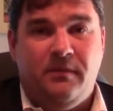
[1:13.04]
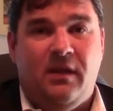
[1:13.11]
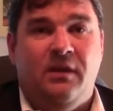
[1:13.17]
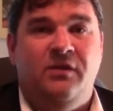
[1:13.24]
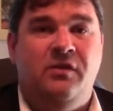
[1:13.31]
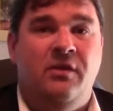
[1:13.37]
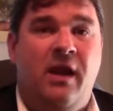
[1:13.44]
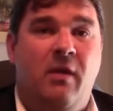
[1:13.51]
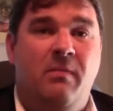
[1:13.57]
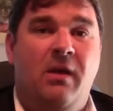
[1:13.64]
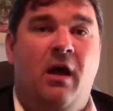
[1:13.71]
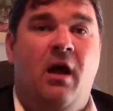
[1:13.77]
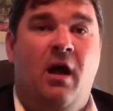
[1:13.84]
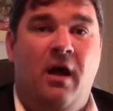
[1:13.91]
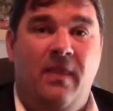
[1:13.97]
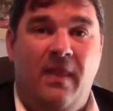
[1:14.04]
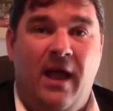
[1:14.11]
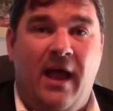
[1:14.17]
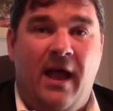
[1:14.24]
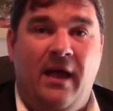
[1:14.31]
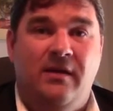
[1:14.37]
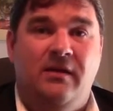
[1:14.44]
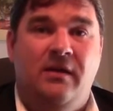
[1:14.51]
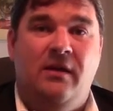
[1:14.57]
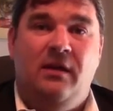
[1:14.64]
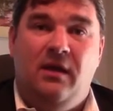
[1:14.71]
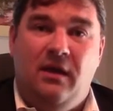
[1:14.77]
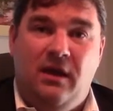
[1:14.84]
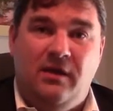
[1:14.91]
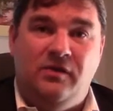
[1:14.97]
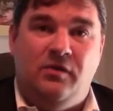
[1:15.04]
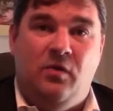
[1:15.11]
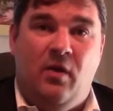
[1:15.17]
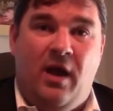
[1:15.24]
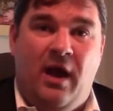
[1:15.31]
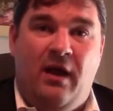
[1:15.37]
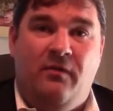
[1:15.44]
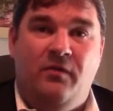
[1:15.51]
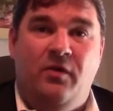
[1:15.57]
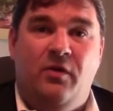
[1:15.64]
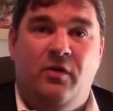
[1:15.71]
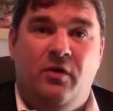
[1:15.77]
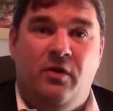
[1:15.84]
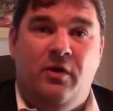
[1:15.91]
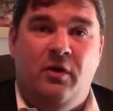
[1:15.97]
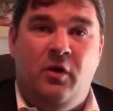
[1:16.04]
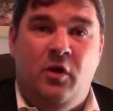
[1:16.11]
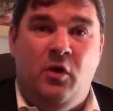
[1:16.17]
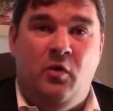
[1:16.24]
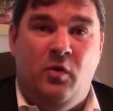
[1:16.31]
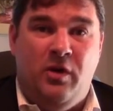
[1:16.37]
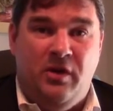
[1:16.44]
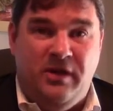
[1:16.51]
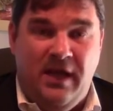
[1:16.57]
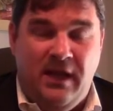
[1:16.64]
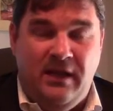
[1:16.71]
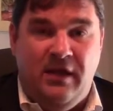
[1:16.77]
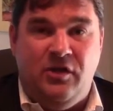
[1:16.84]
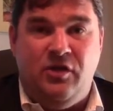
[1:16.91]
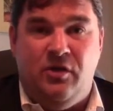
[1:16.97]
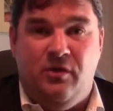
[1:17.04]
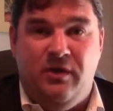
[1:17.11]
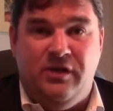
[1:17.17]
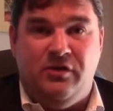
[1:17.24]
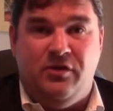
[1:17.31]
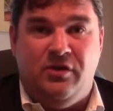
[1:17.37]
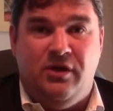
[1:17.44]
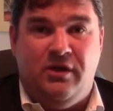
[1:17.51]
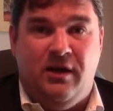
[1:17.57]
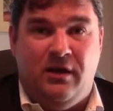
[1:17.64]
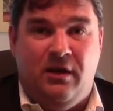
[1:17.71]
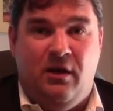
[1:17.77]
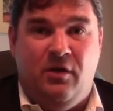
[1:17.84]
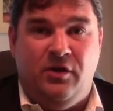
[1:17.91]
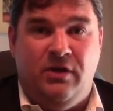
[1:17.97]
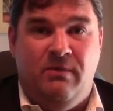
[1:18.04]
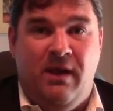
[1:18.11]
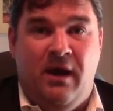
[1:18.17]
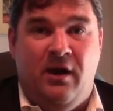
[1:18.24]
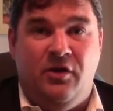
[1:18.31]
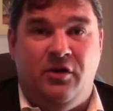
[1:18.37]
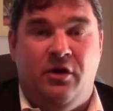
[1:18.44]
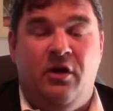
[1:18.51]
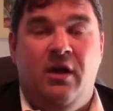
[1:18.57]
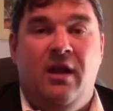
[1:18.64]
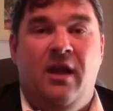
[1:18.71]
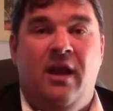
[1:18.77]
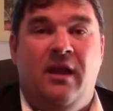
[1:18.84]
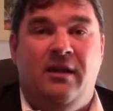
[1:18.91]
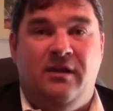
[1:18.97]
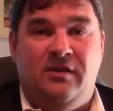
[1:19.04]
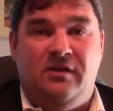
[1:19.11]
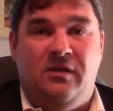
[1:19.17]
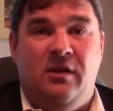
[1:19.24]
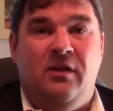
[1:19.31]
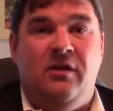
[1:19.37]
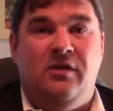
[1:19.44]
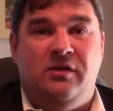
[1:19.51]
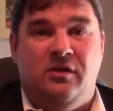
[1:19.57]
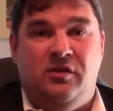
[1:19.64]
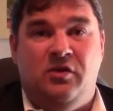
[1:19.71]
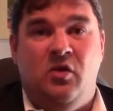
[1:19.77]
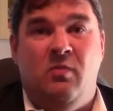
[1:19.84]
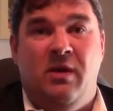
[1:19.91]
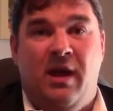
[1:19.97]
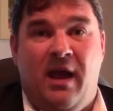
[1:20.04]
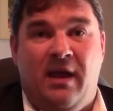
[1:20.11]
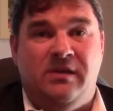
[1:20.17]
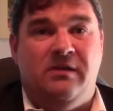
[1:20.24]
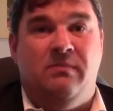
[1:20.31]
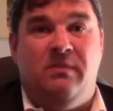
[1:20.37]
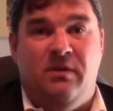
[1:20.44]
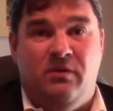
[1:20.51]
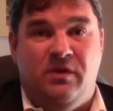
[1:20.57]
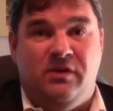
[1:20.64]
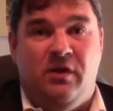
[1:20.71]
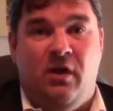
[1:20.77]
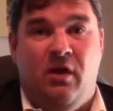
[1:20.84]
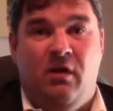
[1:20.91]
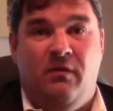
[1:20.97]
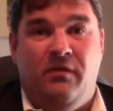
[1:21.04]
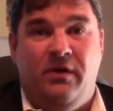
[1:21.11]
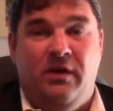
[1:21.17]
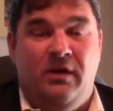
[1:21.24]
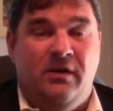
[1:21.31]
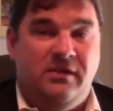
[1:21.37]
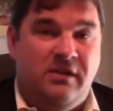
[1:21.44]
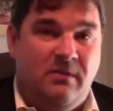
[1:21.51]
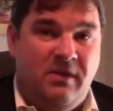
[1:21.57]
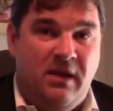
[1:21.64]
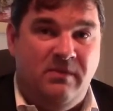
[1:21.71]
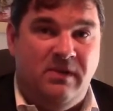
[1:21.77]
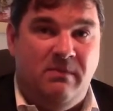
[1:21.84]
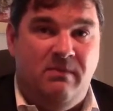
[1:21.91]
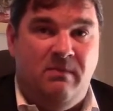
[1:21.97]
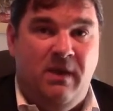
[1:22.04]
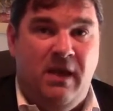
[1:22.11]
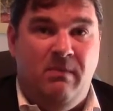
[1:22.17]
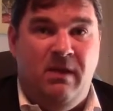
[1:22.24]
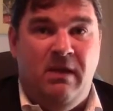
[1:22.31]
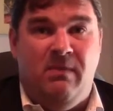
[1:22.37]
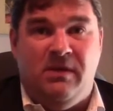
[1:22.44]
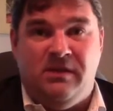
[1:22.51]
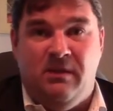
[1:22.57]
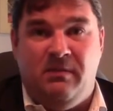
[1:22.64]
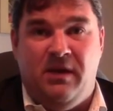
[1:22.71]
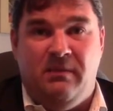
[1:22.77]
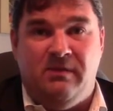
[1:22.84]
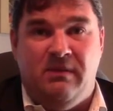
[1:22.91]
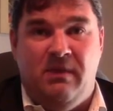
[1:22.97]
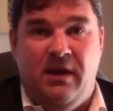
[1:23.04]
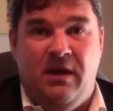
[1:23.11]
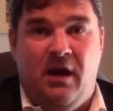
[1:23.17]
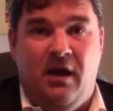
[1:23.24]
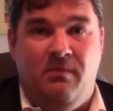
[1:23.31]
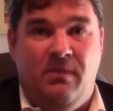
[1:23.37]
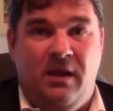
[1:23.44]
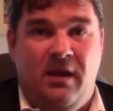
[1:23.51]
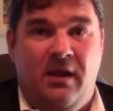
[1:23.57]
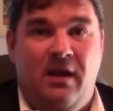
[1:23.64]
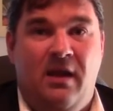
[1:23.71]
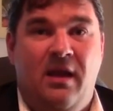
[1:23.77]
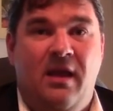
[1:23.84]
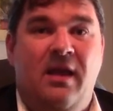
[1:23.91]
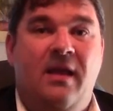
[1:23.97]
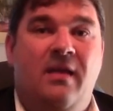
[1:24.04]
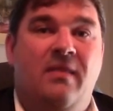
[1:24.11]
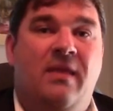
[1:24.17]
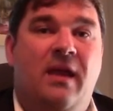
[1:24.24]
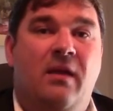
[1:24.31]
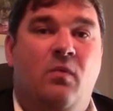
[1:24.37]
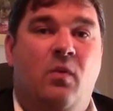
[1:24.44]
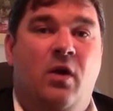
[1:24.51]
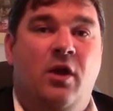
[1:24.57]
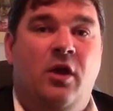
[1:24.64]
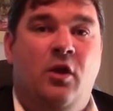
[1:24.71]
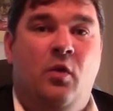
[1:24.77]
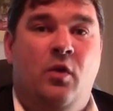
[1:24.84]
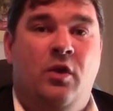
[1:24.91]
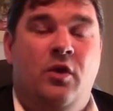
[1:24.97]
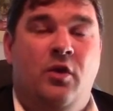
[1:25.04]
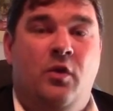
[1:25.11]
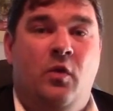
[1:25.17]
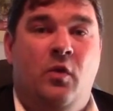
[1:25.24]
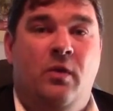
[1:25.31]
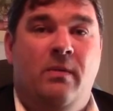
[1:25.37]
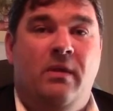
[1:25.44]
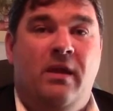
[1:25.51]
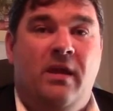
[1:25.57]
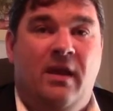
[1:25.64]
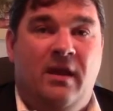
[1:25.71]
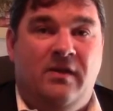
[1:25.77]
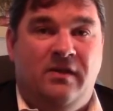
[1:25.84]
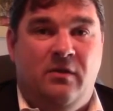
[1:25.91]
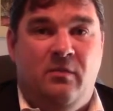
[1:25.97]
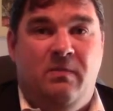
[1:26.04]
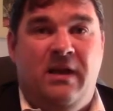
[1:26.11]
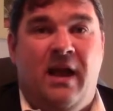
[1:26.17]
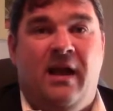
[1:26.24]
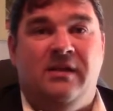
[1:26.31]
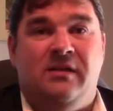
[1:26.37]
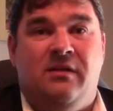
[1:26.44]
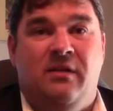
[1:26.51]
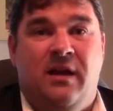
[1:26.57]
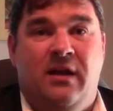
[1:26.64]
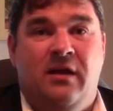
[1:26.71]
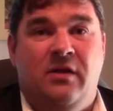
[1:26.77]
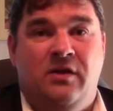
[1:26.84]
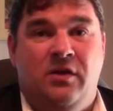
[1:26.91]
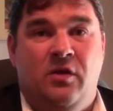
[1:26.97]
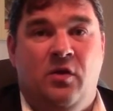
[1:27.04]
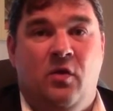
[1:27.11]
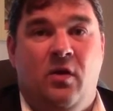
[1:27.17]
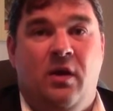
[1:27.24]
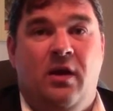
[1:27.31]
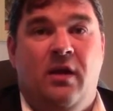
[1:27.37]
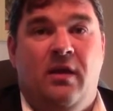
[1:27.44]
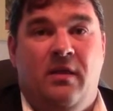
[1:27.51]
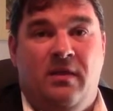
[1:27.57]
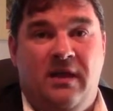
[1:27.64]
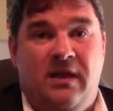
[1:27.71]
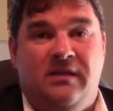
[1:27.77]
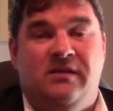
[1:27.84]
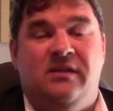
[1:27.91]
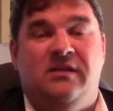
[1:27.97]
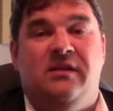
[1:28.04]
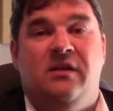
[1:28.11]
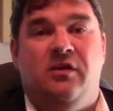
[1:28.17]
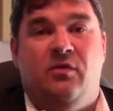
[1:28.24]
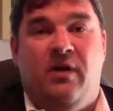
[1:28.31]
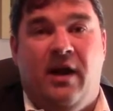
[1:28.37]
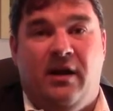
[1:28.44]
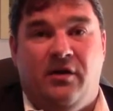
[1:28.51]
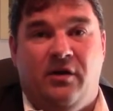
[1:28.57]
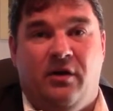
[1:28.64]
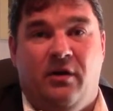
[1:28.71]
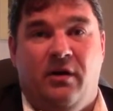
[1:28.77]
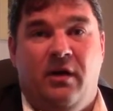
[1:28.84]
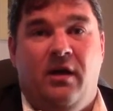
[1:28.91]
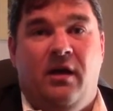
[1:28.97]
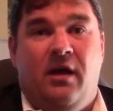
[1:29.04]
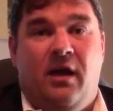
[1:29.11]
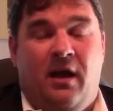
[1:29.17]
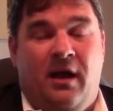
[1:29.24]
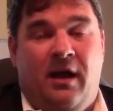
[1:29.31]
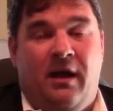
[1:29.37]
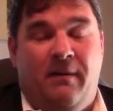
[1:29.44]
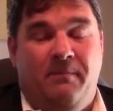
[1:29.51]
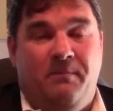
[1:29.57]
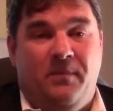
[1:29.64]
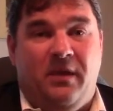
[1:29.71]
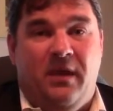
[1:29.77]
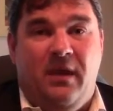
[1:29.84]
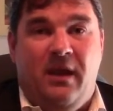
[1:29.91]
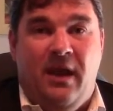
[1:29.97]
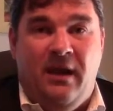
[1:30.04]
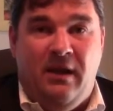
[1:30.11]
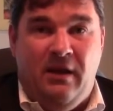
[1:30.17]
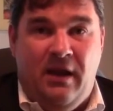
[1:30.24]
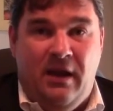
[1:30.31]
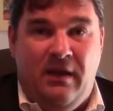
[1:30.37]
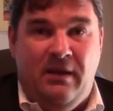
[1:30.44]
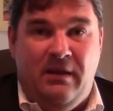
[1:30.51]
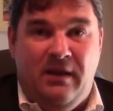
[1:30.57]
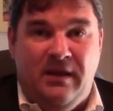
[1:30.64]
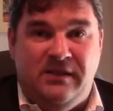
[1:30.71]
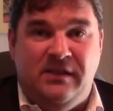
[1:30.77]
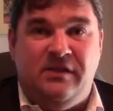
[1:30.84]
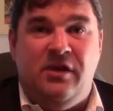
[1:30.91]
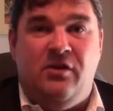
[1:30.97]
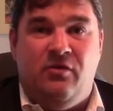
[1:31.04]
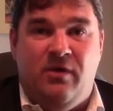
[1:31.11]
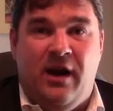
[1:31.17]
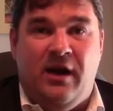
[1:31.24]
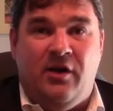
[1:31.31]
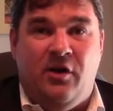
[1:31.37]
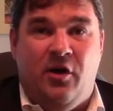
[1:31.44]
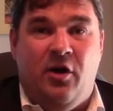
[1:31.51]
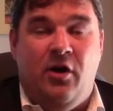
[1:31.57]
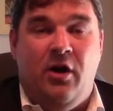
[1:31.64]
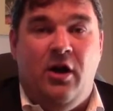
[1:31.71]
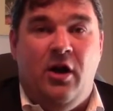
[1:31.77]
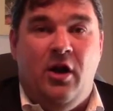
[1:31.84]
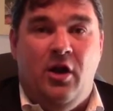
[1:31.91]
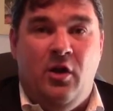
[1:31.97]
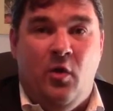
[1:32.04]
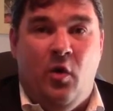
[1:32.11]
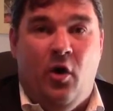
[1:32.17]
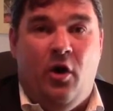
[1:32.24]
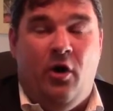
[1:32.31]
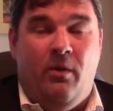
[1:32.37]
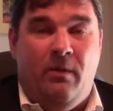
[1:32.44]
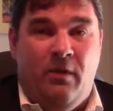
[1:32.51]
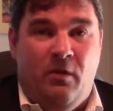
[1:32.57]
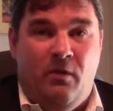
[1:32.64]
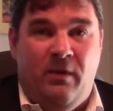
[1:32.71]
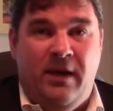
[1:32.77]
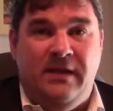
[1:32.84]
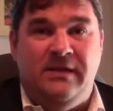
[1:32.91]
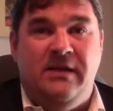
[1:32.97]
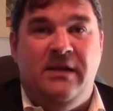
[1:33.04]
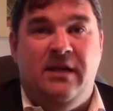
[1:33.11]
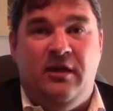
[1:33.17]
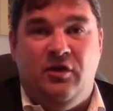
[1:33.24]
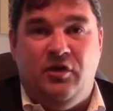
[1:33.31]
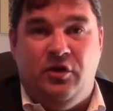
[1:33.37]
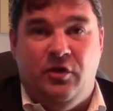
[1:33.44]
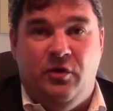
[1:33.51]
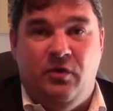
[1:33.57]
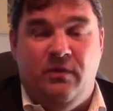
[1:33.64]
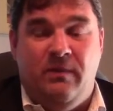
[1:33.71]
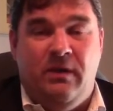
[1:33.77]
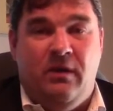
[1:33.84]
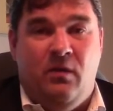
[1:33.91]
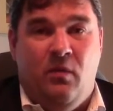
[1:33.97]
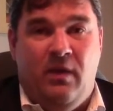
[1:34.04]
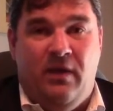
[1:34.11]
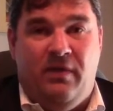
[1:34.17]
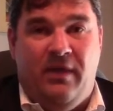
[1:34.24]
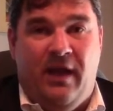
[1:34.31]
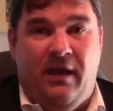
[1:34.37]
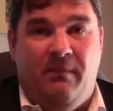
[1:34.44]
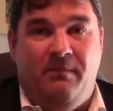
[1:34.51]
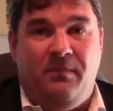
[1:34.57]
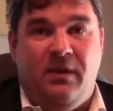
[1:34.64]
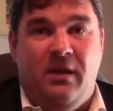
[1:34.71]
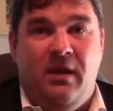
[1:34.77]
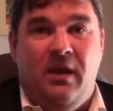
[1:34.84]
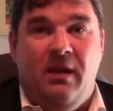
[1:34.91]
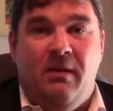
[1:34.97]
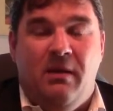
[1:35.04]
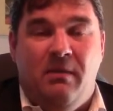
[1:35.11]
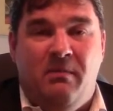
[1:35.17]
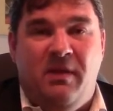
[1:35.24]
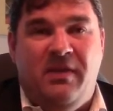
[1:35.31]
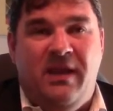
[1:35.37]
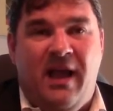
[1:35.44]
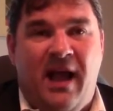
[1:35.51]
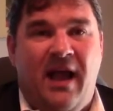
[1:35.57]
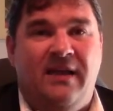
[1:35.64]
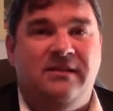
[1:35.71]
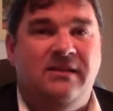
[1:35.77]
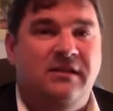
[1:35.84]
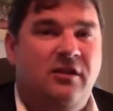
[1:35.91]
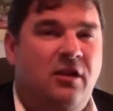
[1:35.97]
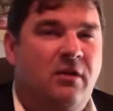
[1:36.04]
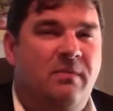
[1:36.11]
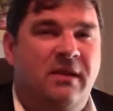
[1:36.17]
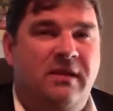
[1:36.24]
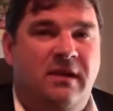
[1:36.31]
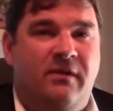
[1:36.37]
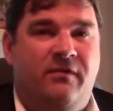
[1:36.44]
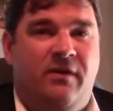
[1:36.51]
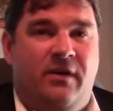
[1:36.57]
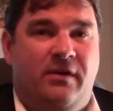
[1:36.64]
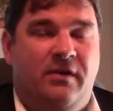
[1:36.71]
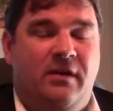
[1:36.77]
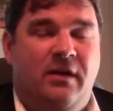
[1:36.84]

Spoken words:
So now beyond that, so after you take the issue to the research and technology manager, and let's just assume it hasn't been resolved. Sometimes it may be, but sometimes it may not be. Then what you would do is it would be escalated to the assistant director. And the assistant director, you are raising the issue with them, but the ask is a little bit different